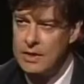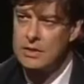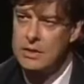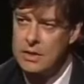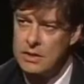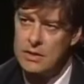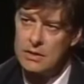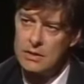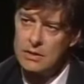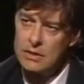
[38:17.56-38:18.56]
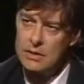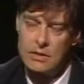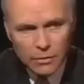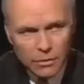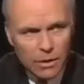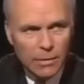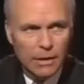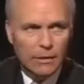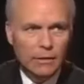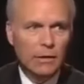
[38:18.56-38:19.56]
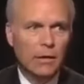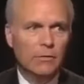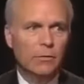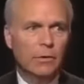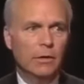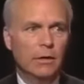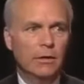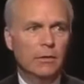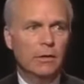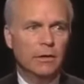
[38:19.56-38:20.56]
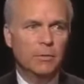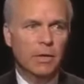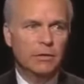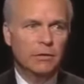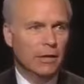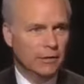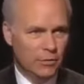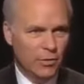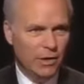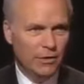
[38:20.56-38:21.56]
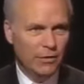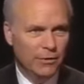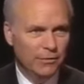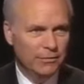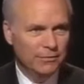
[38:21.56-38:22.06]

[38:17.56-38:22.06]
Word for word: least. Yeah. yeah. When they see you coming into the country, do they do anything special like trail you?